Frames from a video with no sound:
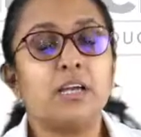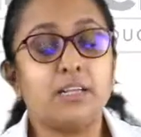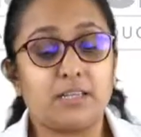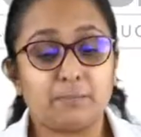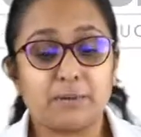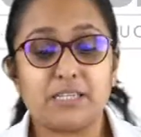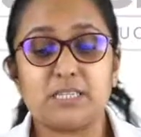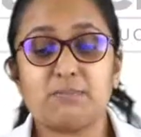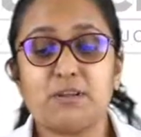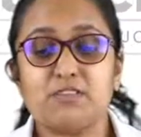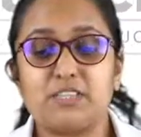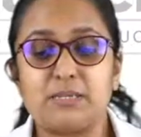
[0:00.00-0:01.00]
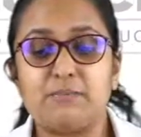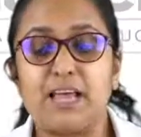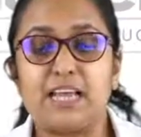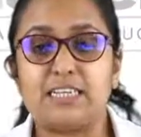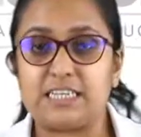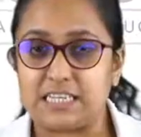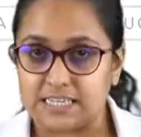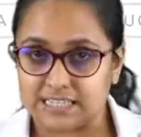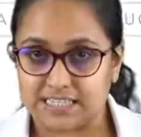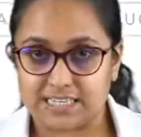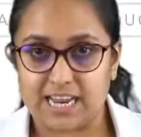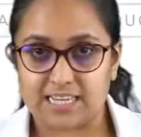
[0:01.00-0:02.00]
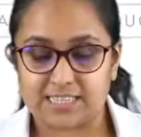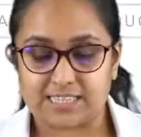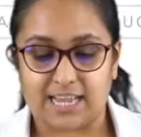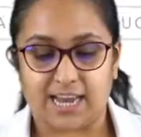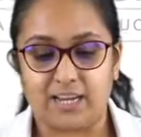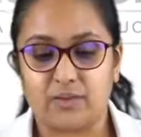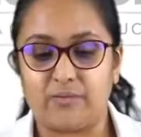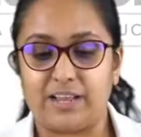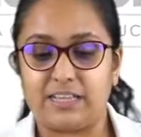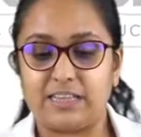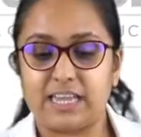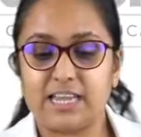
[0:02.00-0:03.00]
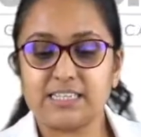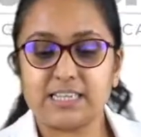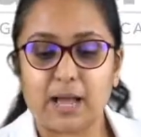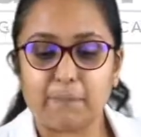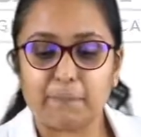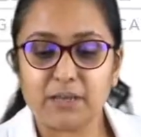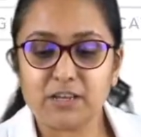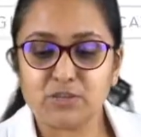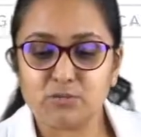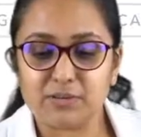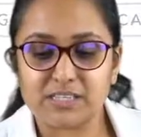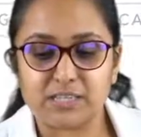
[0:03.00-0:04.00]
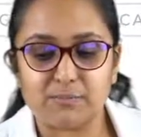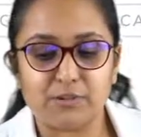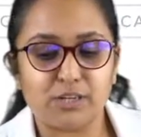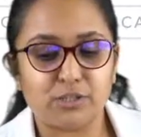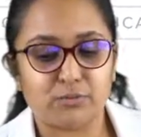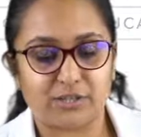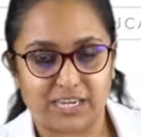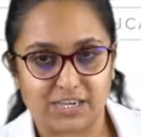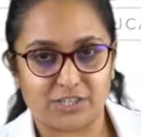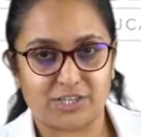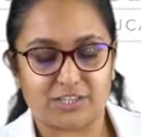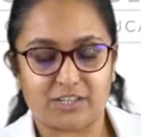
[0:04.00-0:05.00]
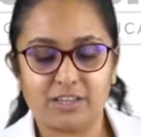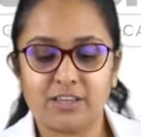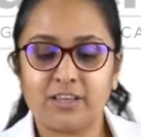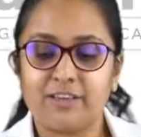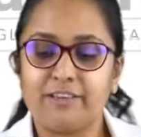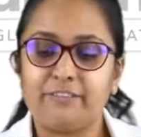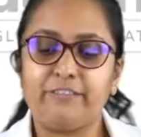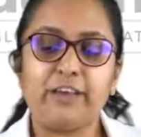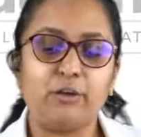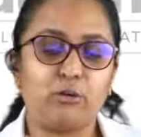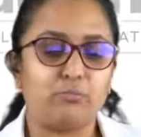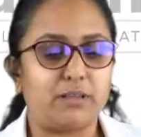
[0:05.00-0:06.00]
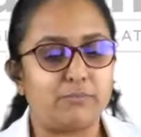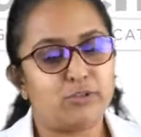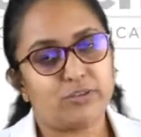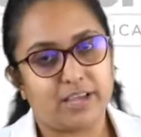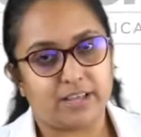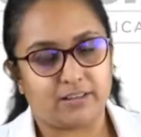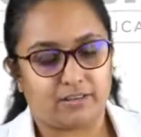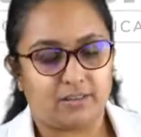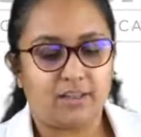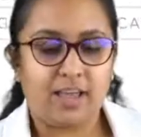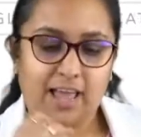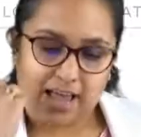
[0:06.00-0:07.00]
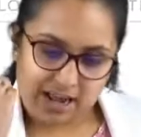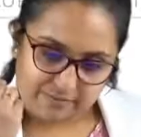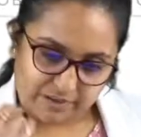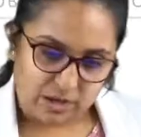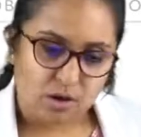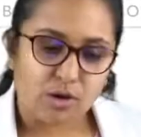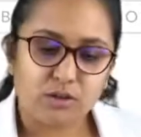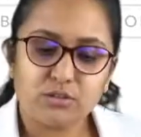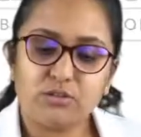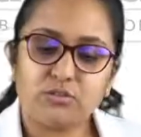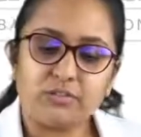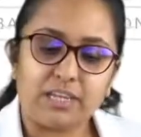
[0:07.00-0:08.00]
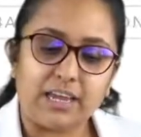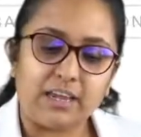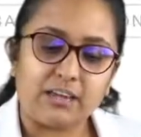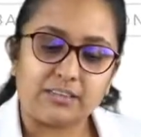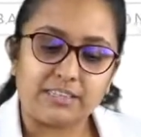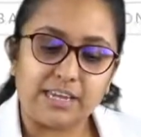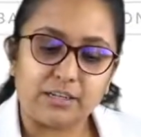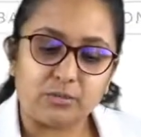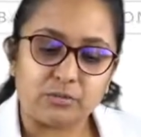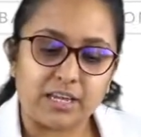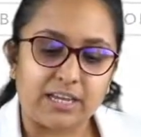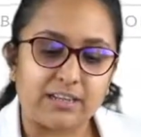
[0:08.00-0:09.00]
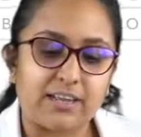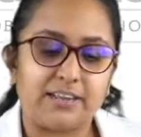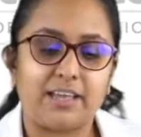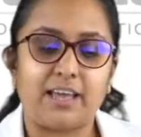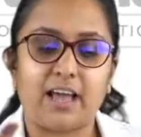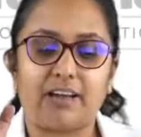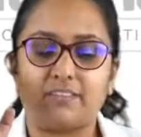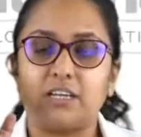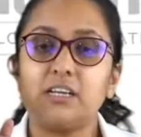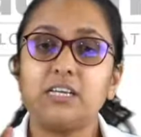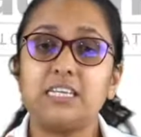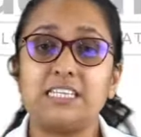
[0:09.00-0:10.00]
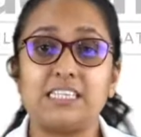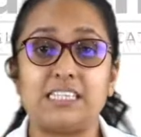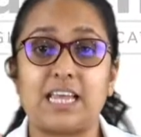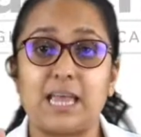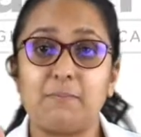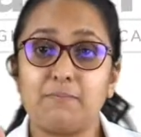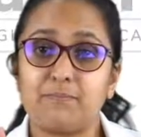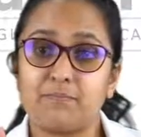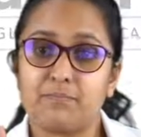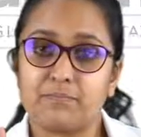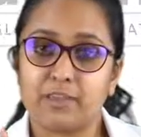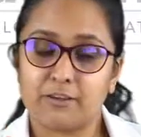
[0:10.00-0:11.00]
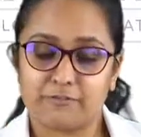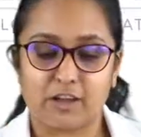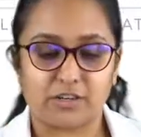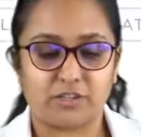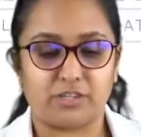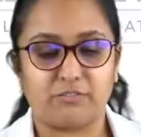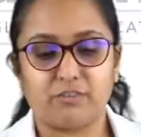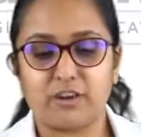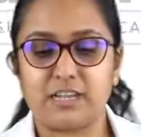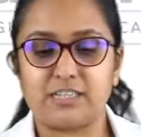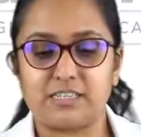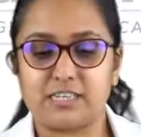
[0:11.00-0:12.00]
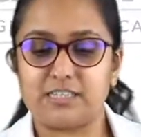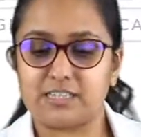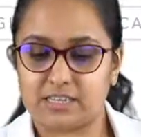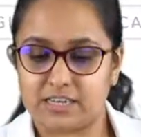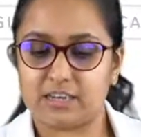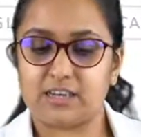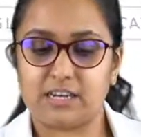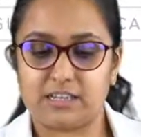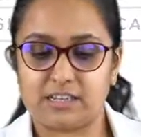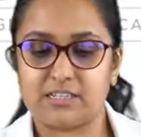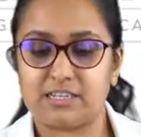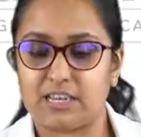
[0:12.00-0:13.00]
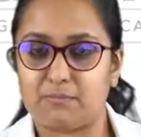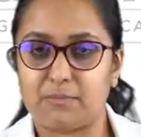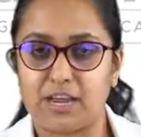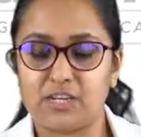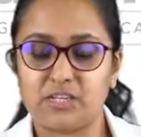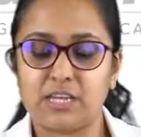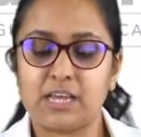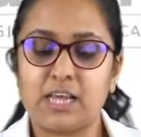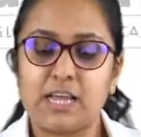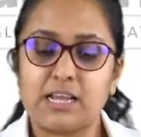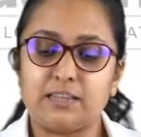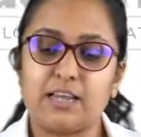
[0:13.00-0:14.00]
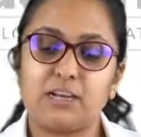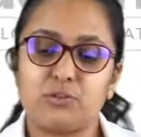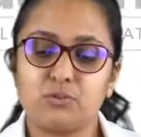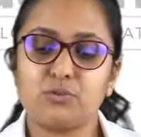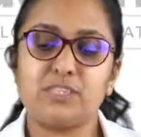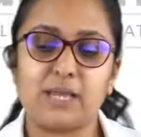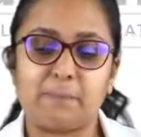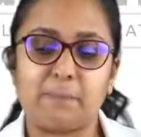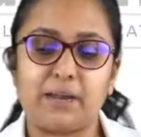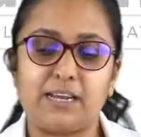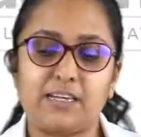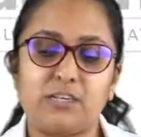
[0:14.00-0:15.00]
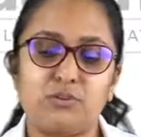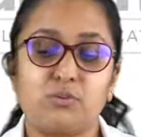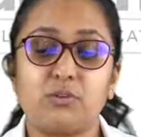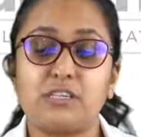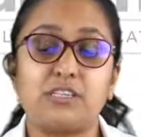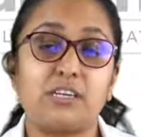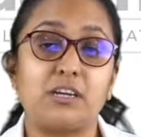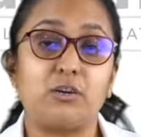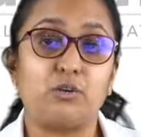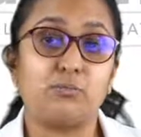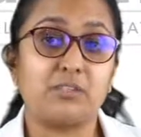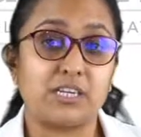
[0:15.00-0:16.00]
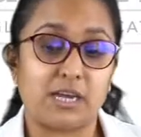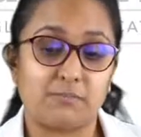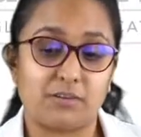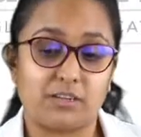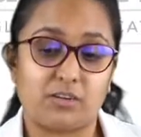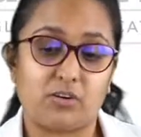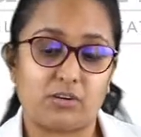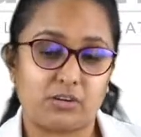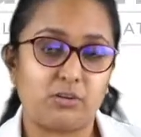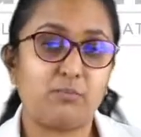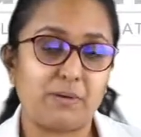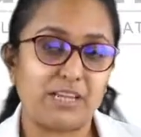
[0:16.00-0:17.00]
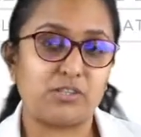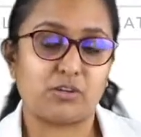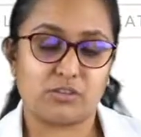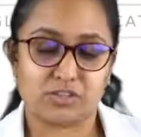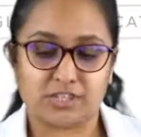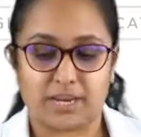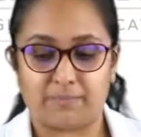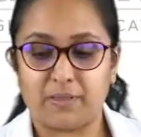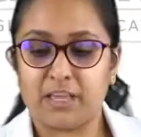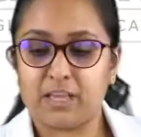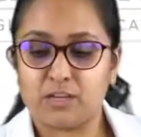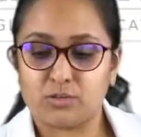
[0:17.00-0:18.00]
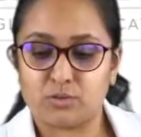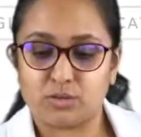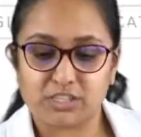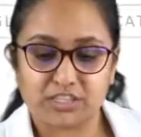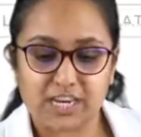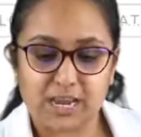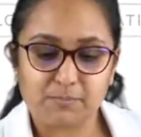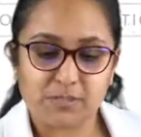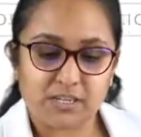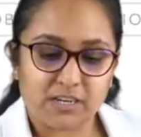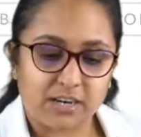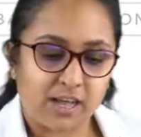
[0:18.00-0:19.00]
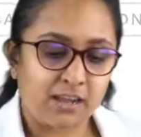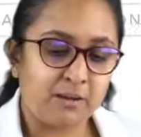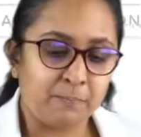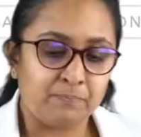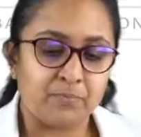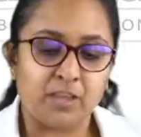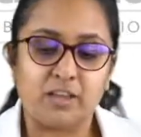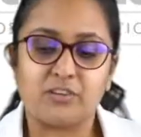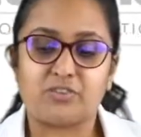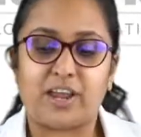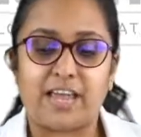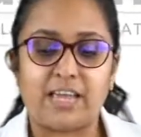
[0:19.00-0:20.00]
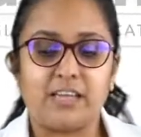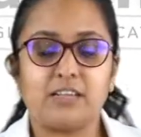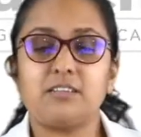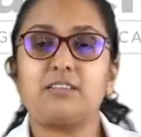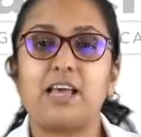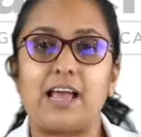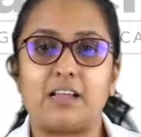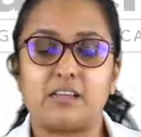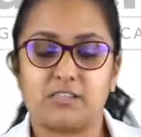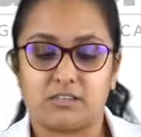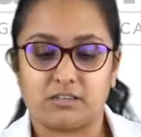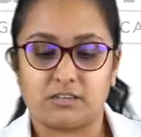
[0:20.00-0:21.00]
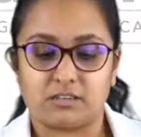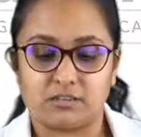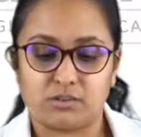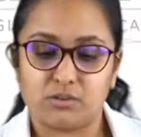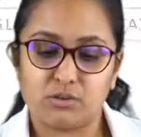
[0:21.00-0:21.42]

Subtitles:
The principle of similarity here states that when things appear to be similar to each other, we group them together, and we also tend to think that they have the same function. For instance, here in this image, there are two separate and distinct groups shaped on based on the shape. So, the shapes here are triangles and the circle.